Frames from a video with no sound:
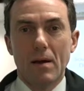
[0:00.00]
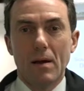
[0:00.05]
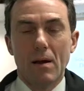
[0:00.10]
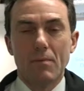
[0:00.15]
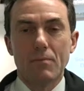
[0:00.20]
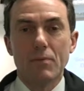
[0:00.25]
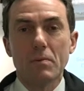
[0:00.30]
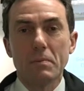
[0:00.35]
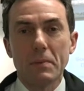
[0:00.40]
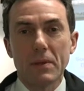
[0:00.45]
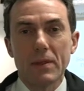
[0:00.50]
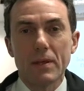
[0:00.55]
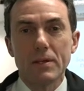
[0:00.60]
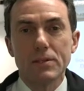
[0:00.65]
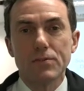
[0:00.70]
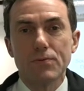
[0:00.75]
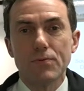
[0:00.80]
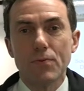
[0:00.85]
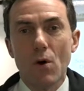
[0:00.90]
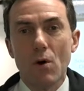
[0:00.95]
I'm filming
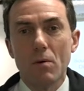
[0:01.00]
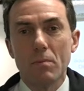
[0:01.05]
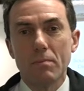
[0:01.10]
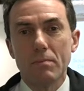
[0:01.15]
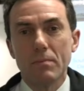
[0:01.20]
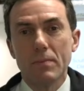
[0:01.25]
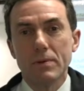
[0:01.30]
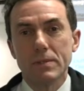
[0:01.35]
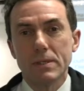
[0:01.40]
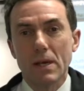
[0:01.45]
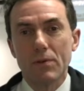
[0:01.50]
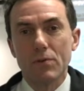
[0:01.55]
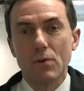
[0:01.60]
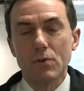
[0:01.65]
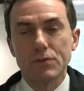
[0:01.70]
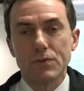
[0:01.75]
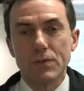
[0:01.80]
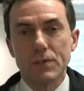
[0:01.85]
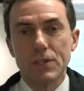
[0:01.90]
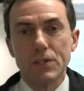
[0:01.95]
this from South
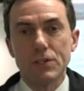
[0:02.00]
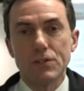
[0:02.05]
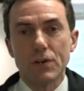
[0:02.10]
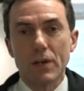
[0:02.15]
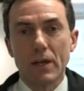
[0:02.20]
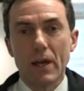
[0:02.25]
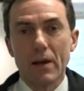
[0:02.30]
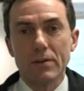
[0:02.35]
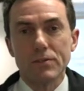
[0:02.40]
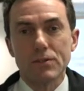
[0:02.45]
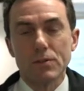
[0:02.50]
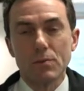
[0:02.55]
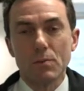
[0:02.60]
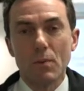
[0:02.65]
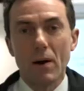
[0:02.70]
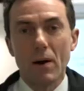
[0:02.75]
Oxford District Council